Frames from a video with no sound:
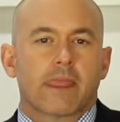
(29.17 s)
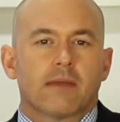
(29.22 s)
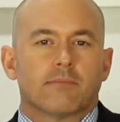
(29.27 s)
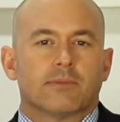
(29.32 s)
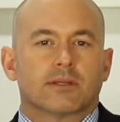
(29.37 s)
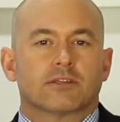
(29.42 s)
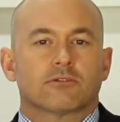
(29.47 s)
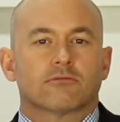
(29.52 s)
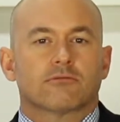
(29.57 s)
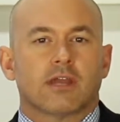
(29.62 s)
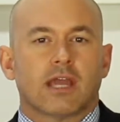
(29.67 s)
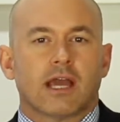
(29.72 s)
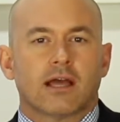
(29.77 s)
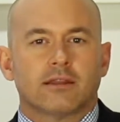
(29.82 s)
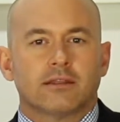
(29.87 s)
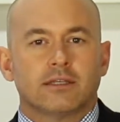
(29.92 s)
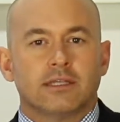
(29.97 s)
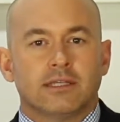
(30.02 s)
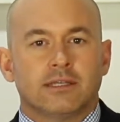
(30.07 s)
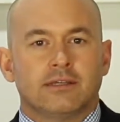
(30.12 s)
But the
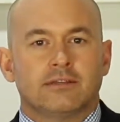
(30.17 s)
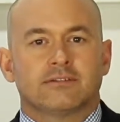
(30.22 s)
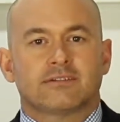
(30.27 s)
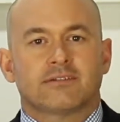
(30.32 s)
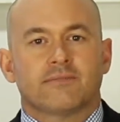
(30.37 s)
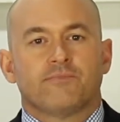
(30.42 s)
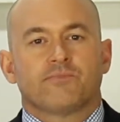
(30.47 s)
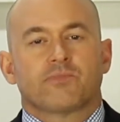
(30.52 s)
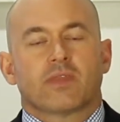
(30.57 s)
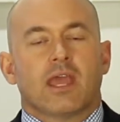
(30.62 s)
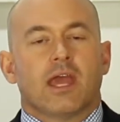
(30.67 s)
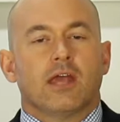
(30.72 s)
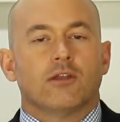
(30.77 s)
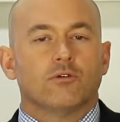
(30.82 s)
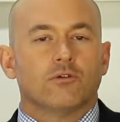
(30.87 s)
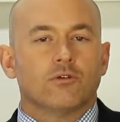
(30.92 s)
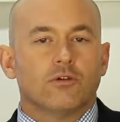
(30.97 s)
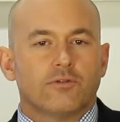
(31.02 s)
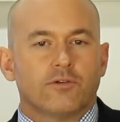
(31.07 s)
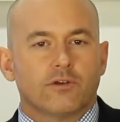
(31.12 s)
reality is, an
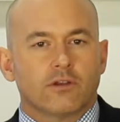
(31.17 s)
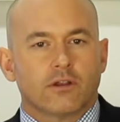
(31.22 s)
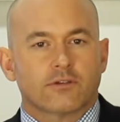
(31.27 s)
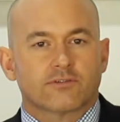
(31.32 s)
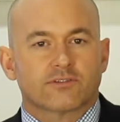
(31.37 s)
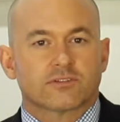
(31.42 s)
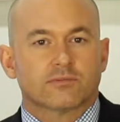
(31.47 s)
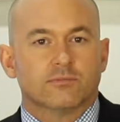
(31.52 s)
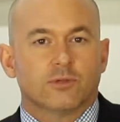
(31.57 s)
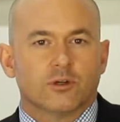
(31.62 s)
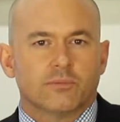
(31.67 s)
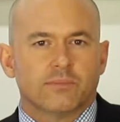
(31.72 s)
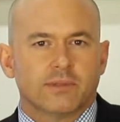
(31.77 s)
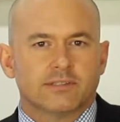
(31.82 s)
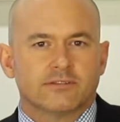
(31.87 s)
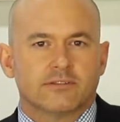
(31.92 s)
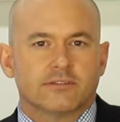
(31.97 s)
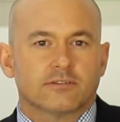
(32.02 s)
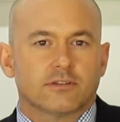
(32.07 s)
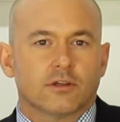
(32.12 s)
awful lot of small
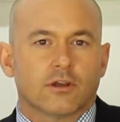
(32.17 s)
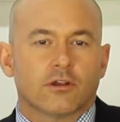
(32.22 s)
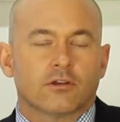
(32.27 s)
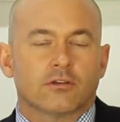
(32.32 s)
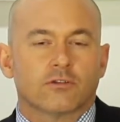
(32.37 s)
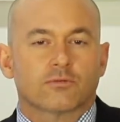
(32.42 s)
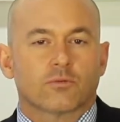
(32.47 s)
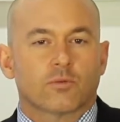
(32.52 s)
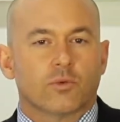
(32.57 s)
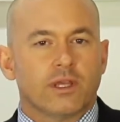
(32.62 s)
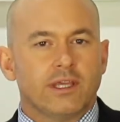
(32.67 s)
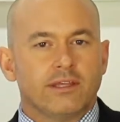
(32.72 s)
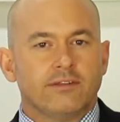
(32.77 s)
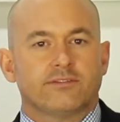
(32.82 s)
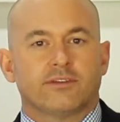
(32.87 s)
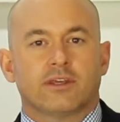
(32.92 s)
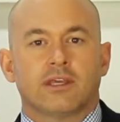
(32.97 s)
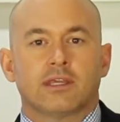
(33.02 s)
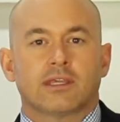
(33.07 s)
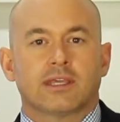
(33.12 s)
business owners we
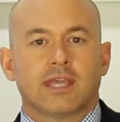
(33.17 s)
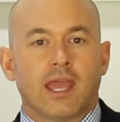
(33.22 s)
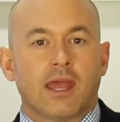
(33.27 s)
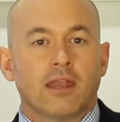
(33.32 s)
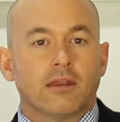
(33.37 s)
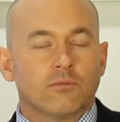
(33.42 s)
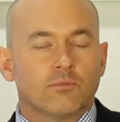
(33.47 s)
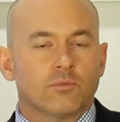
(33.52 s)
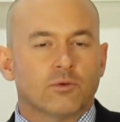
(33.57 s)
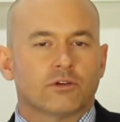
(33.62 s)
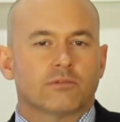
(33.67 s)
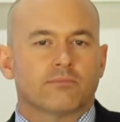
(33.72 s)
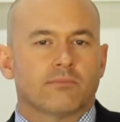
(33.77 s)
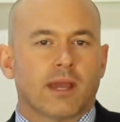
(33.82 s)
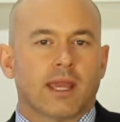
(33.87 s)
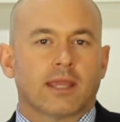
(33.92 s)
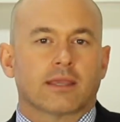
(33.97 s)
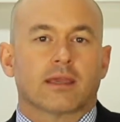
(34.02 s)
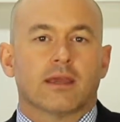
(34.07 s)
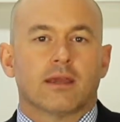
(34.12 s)
see can and would
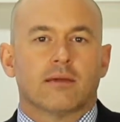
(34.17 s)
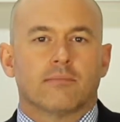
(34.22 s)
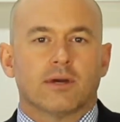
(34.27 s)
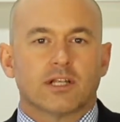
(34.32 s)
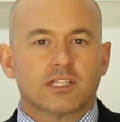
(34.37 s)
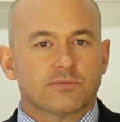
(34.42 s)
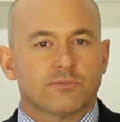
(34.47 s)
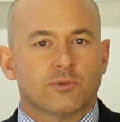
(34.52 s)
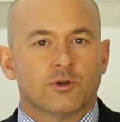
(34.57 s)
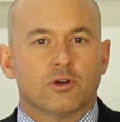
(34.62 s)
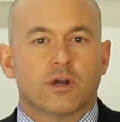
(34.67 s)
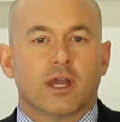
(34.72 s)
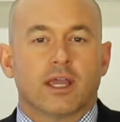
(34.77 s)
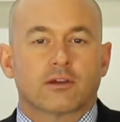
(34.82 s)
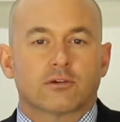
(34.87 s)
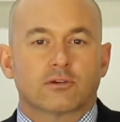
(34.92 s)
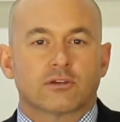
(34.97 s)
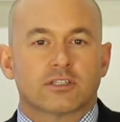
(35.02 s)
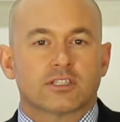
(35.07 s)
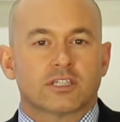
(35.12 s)
make much more and
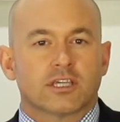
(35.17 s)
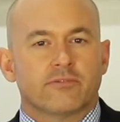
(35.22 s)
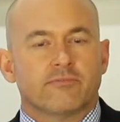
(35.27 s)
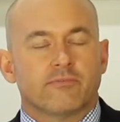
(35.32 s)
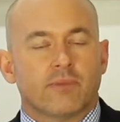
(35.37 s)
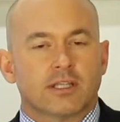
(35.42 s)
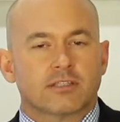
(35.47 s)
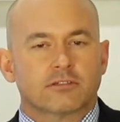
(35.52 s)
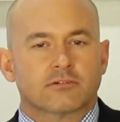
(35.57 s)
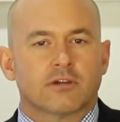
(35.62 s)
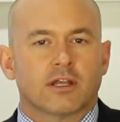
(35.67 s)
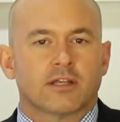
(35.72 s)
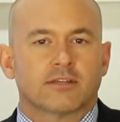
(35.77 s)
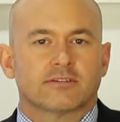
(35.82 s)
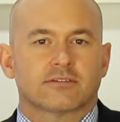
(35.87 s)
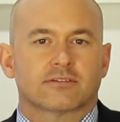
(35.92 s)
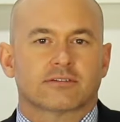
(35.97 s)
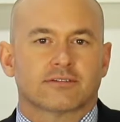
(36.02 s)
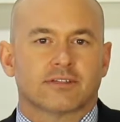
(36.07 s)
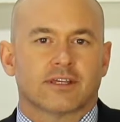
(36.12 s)
could achieve much greater
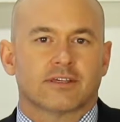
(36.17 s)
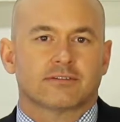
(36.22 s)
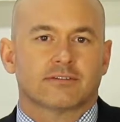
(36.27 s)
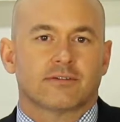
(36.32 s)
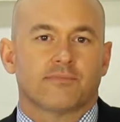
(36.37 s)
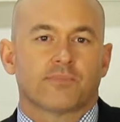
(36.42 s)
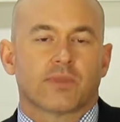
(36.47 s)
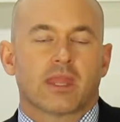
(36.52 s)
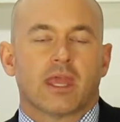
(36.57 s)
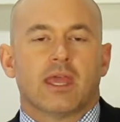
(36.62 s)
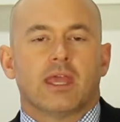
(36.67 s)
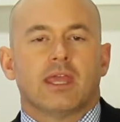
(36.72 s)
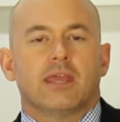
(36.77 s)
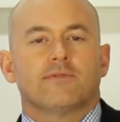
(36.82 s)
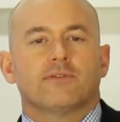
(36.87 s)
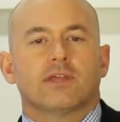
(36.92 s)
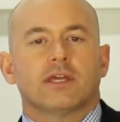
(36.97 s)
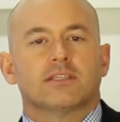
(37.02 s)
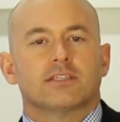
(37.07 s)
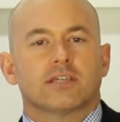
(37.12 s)
success
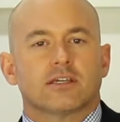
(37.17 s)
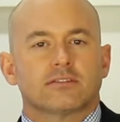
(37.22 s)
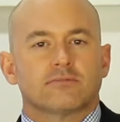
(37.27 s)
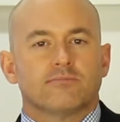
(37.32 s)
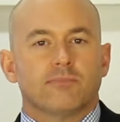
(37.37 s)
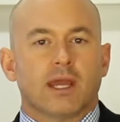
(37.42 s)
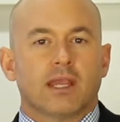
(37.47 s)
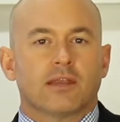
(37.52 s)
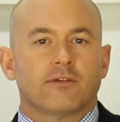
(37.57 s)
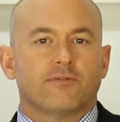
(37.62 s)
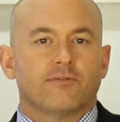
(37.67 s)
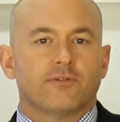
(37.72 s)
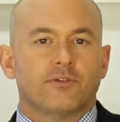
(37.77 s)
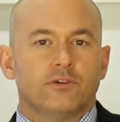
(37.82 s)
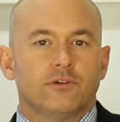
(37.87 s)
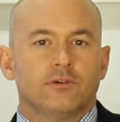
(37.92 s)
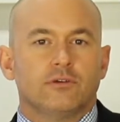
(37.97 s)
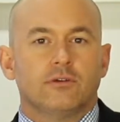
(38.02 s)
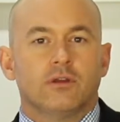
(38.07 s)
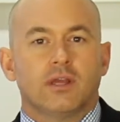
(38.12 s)
if they just made a
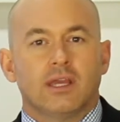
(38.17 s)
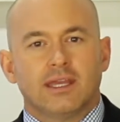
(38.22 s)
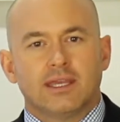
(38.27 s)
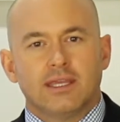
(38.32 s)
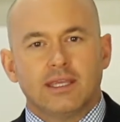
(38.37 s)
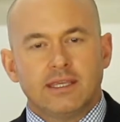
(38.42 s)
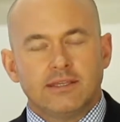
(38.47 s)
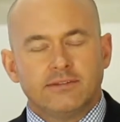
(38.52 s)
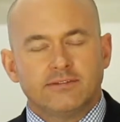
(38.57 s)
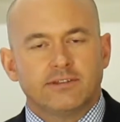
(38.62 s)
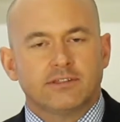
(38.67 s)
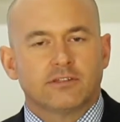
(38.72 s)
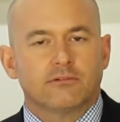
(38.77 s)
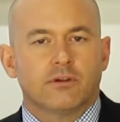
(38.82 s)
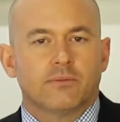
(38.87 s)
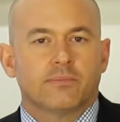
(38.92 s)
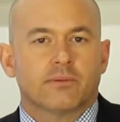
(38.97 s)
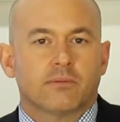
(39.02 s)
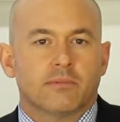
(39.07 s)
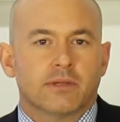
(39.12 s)
few easy to
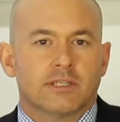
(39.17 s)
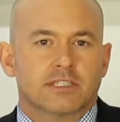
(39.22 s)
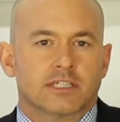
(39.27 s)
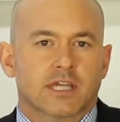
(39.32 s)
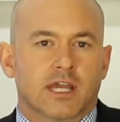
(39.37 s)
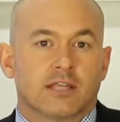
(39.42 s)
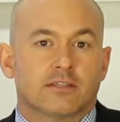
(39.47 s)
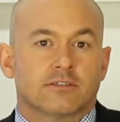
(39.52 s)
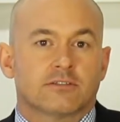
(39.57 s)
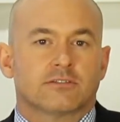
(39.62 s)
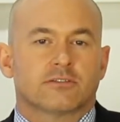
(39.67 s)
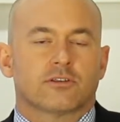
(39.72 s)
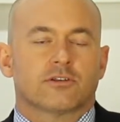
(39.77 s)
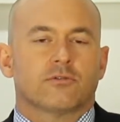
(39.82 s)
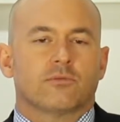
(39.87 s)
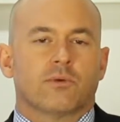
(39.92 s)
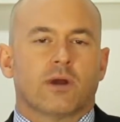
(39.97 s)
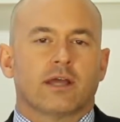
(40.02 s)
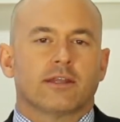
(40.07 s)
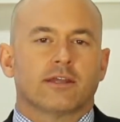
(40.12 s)
implement changes to
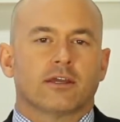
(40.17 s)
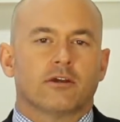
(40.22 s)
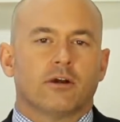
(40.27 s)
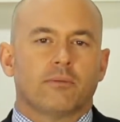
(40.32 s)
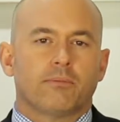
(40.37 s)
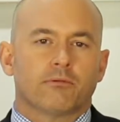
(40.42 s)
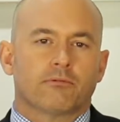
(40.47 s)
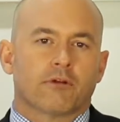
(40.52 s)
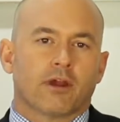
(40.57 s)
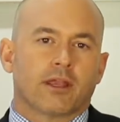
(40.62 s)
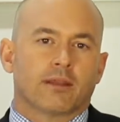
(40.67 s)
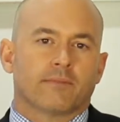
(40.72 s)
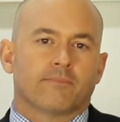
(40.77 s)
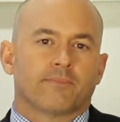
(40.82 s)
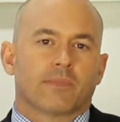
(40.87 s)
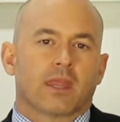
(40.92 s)
the way they operate.